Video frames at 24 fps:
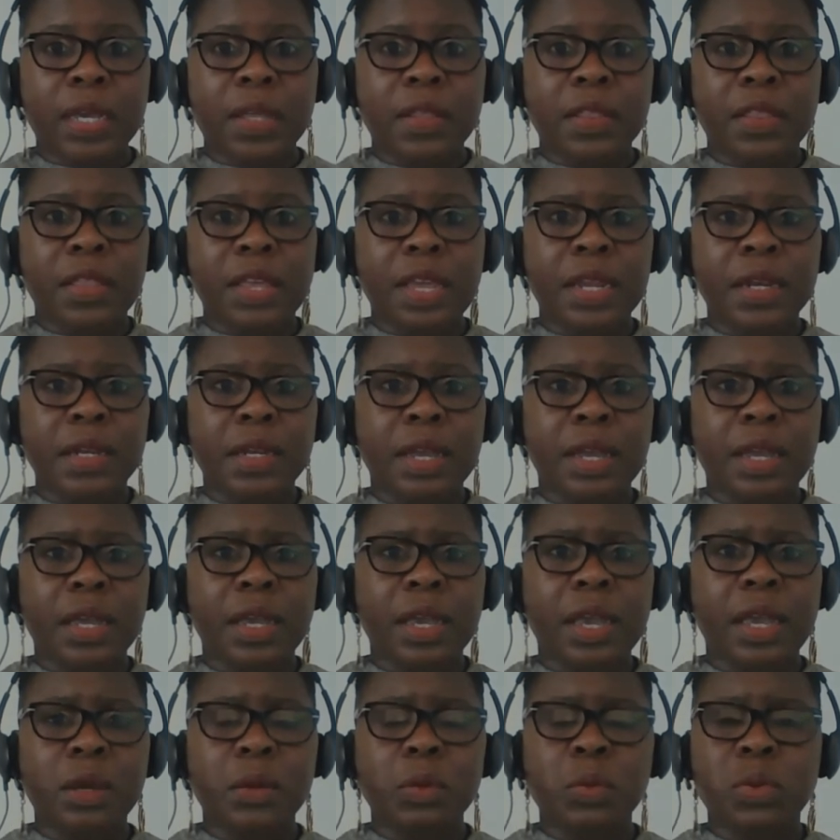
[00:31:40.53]
And then
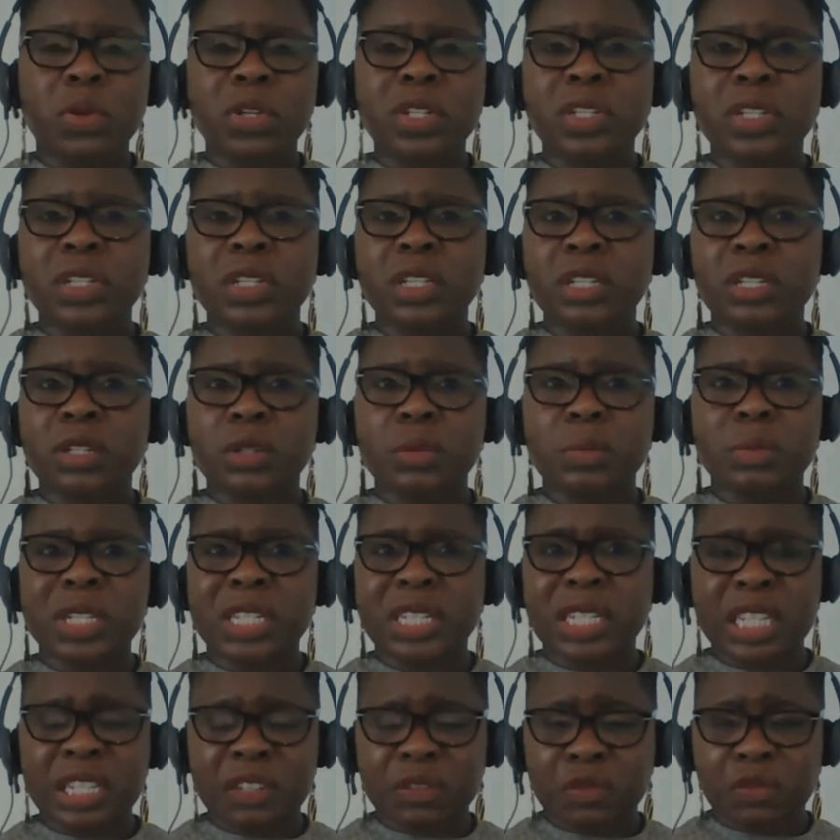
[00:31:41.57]
I, I wanted it to be
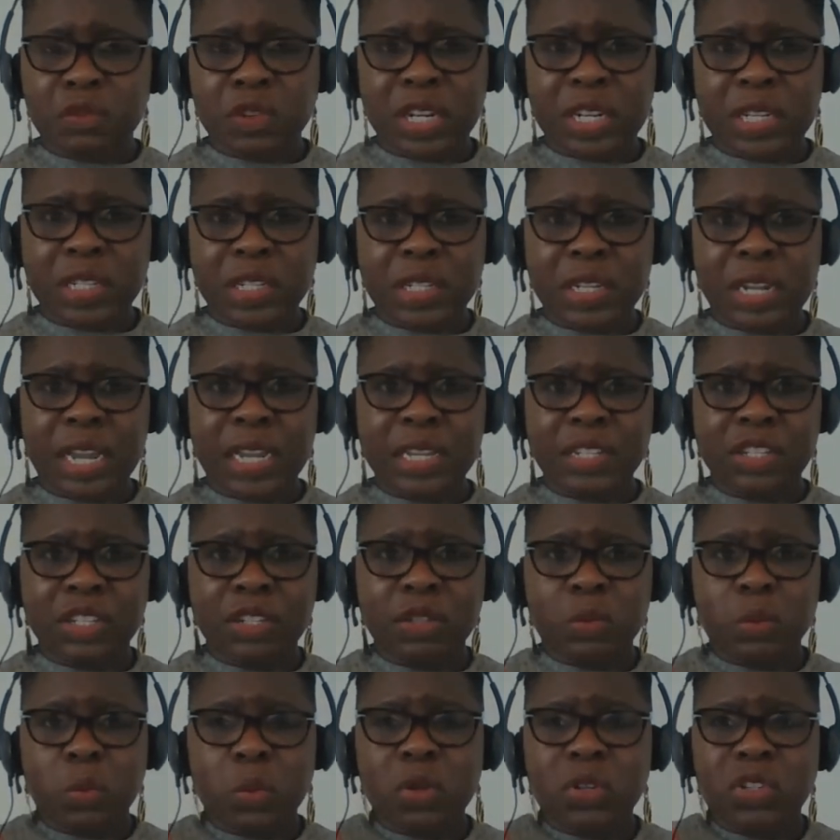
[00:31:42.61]
different. I
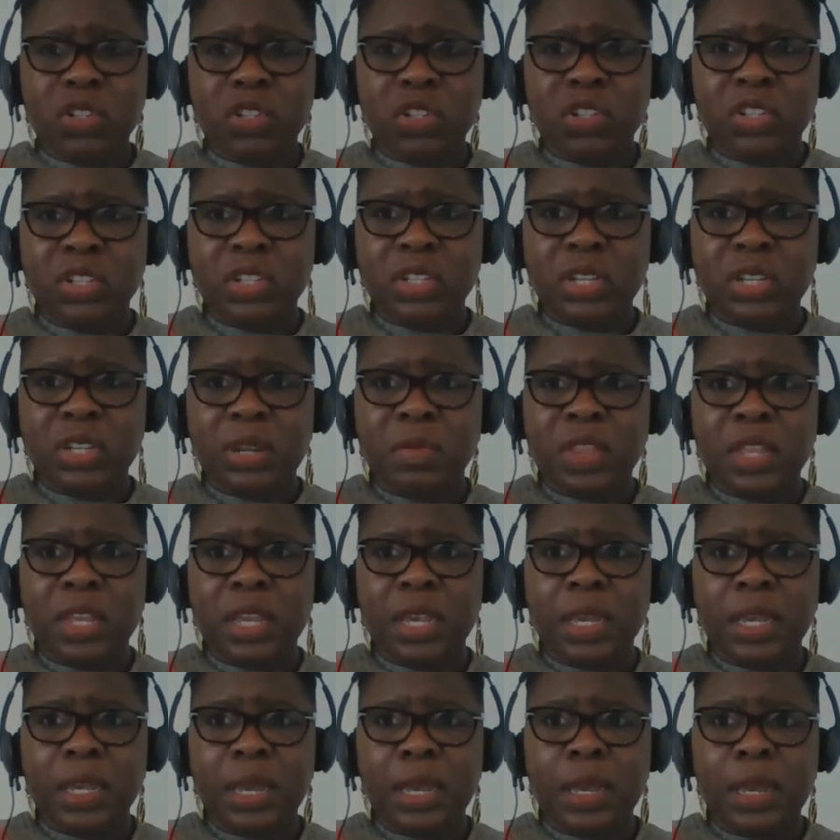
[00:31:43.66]
just wanted
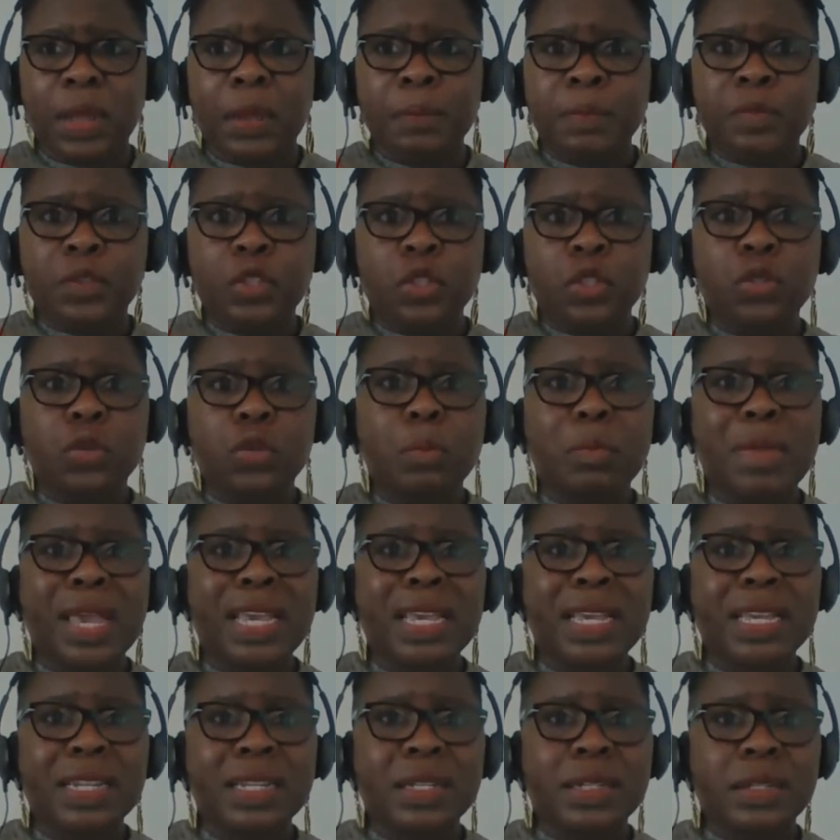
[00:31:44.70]
something to
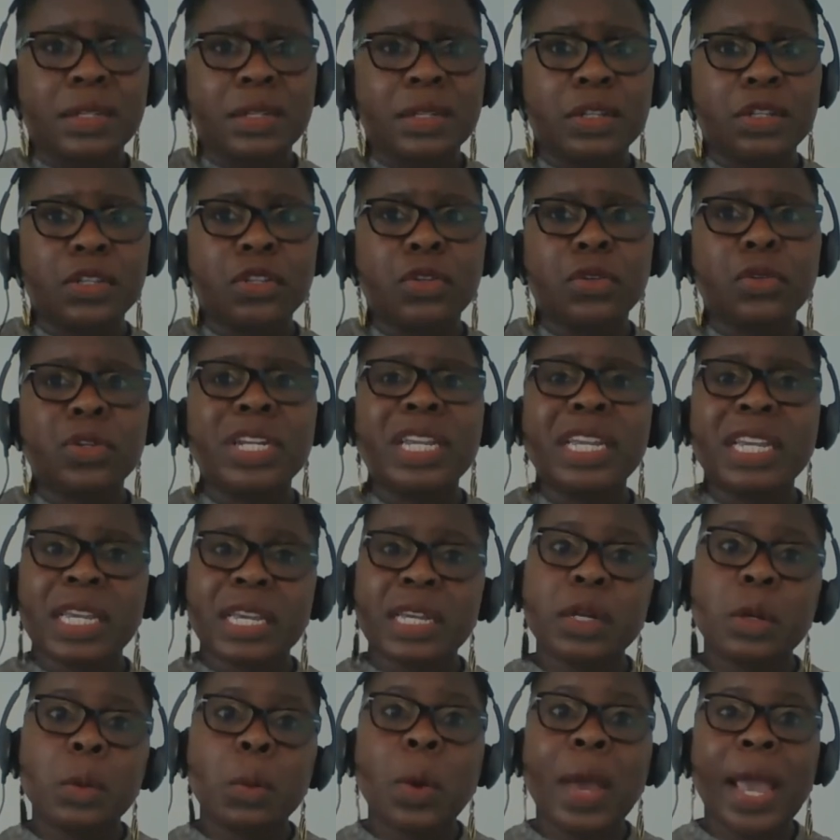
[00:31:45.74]
make it
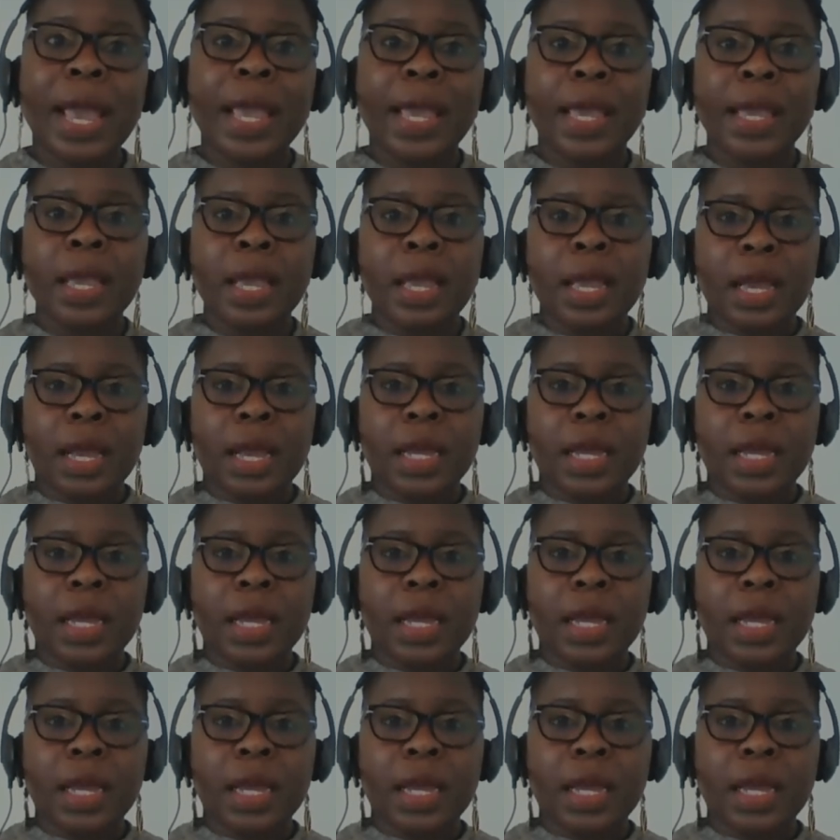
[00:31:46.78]
unique in a way.